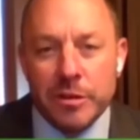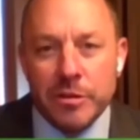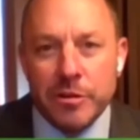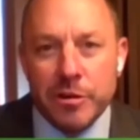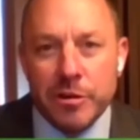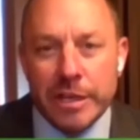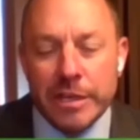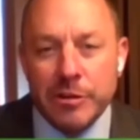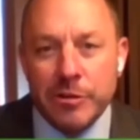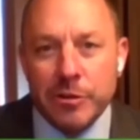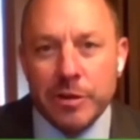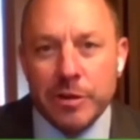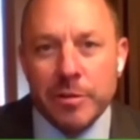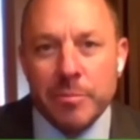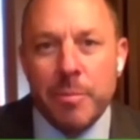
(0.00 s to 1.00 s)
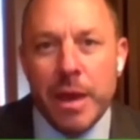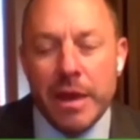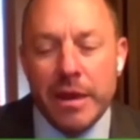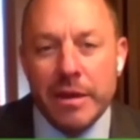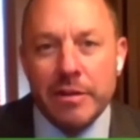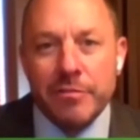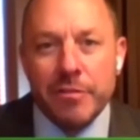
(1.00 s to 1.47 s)
is really turning into a
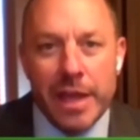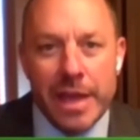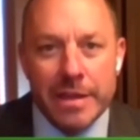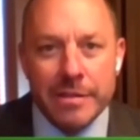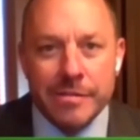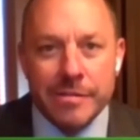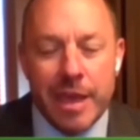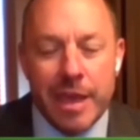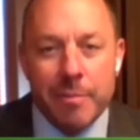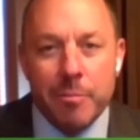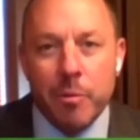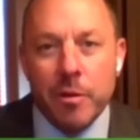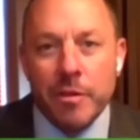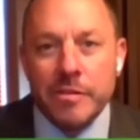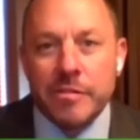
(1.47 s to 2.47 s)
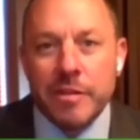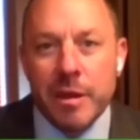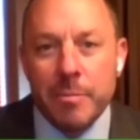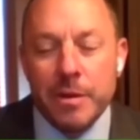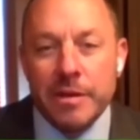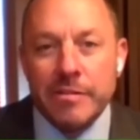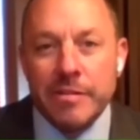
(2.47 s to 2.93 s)
competitive landscape where these
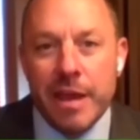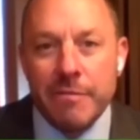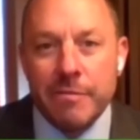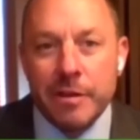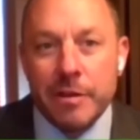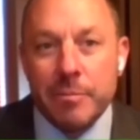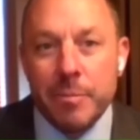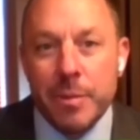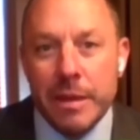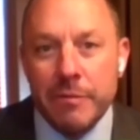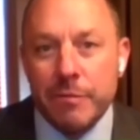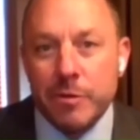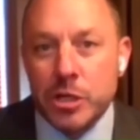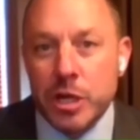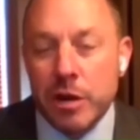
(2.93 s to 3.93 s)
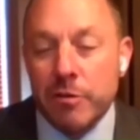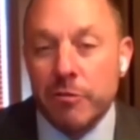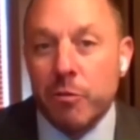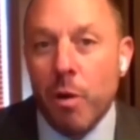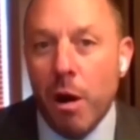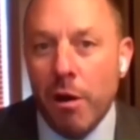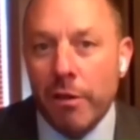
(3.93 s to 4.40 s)
companies have to compete for share
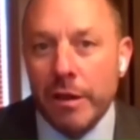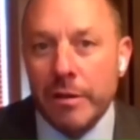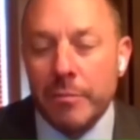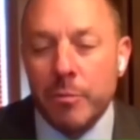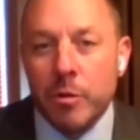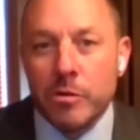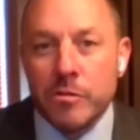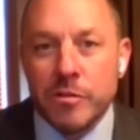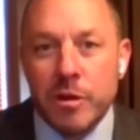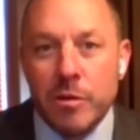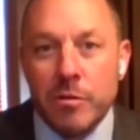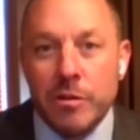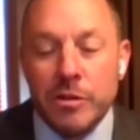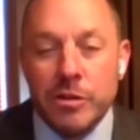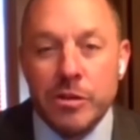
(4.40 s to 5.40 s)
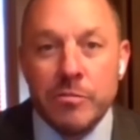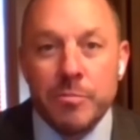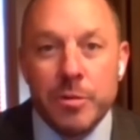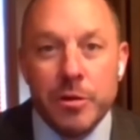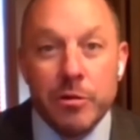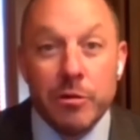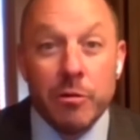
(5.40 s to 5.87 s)
of wallet more so than
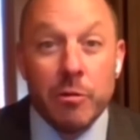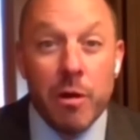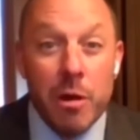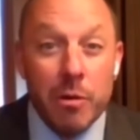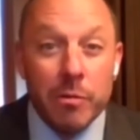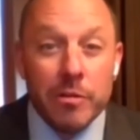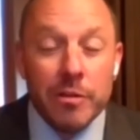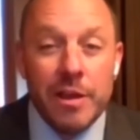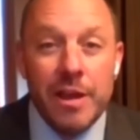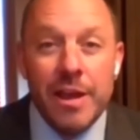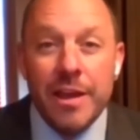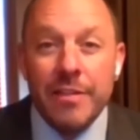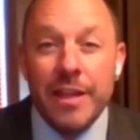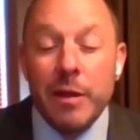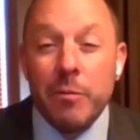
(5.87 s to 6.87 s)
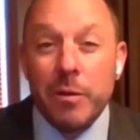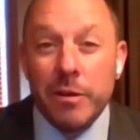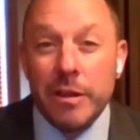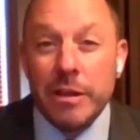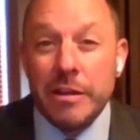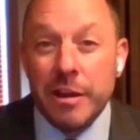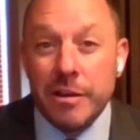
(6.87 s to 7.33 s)
just pure growth. And that
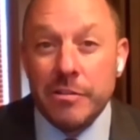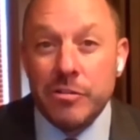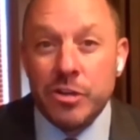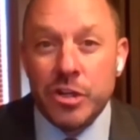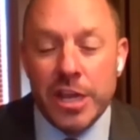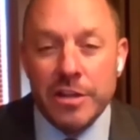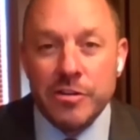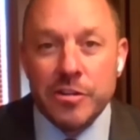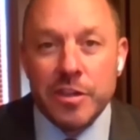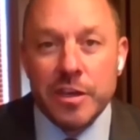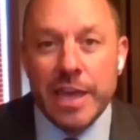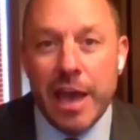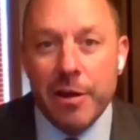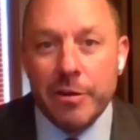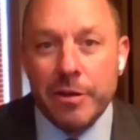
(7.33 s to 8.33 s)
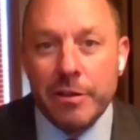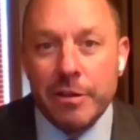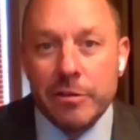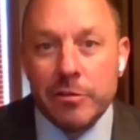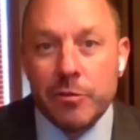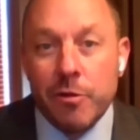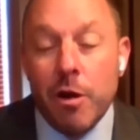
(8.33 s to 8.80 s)
really does change the
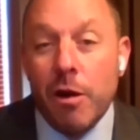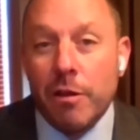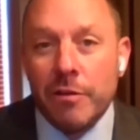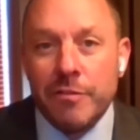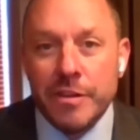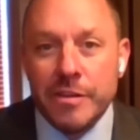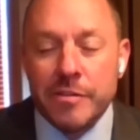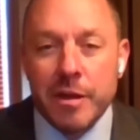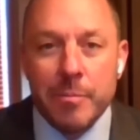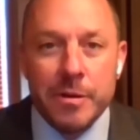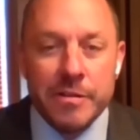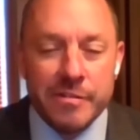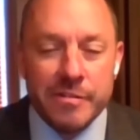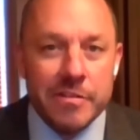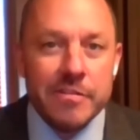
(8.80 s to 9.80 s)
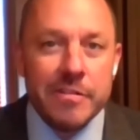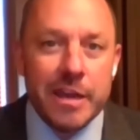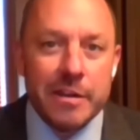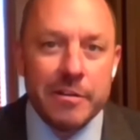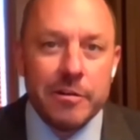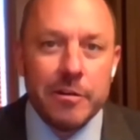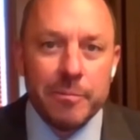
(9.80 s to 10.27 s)
calculus for all of these companies in the
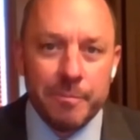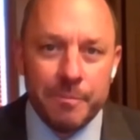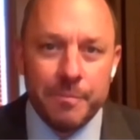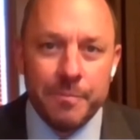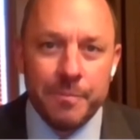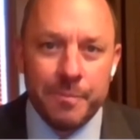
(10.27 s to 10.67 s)
sector.